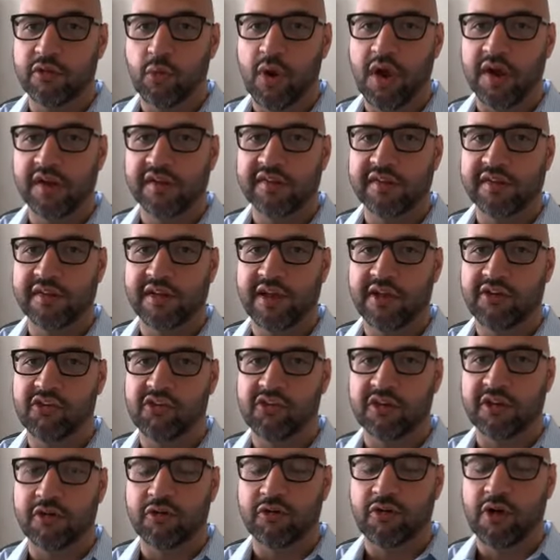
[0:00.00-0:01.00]
the wrong
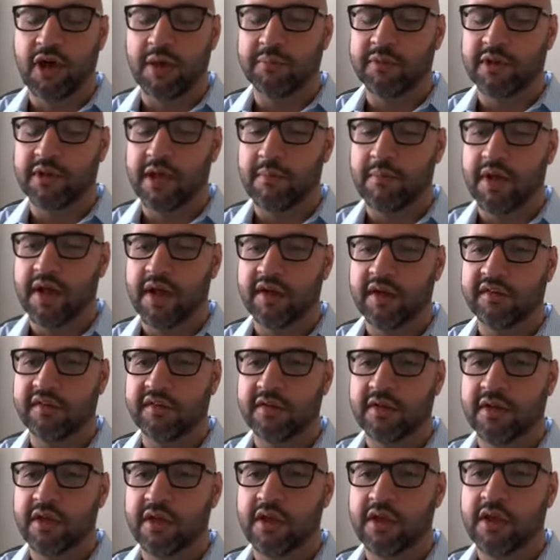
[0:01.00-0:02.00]
selection in the drop-down
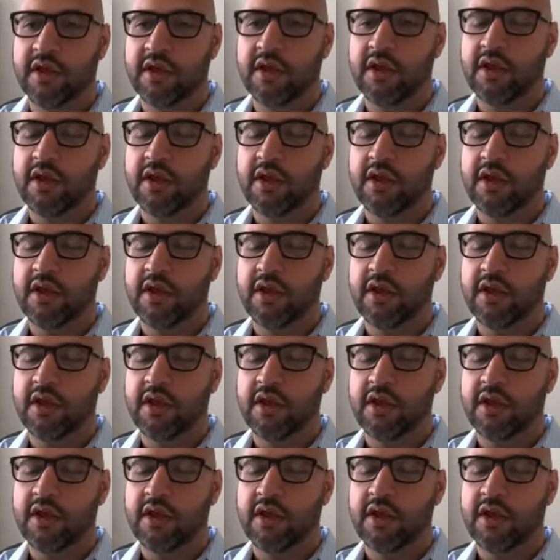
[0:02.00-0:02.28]
box,